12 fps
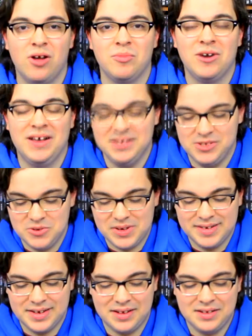Robert, as you
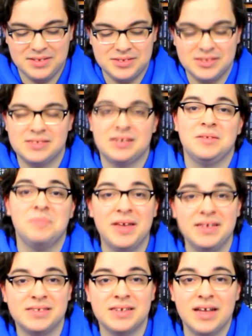can tell, is just an
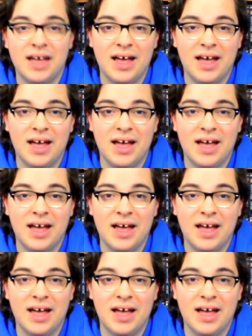amazing